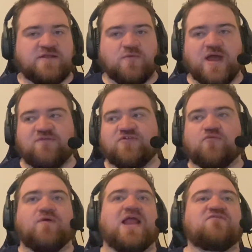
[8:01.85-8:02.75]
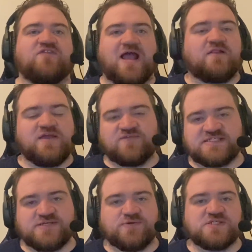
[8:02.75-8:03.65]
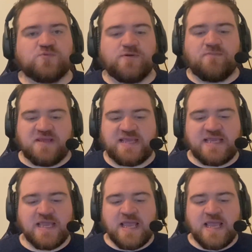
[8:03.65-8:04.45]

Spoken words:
kind of the grand finale of a series would be.